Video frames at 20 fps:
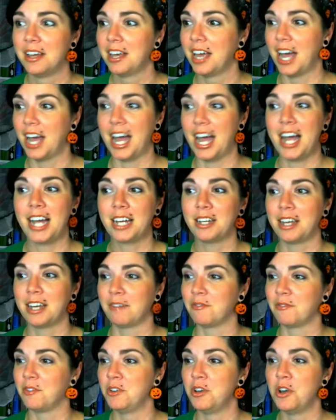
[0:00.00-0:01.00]
I have
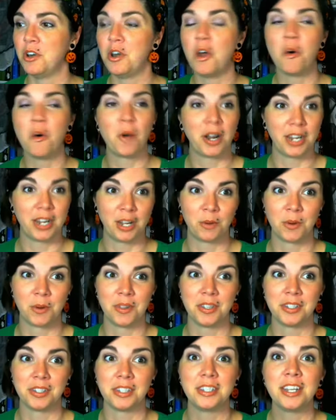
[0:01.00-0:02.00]
no idea where
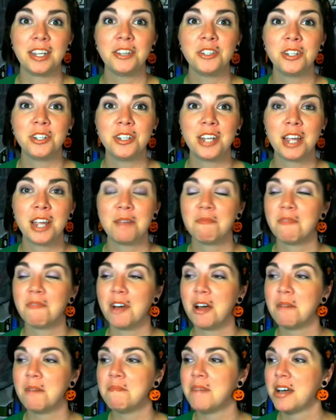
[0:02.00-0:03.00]
this attention came
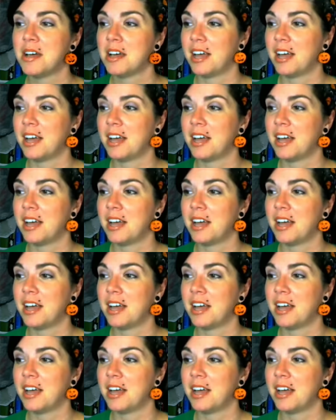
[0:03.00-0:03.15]
from.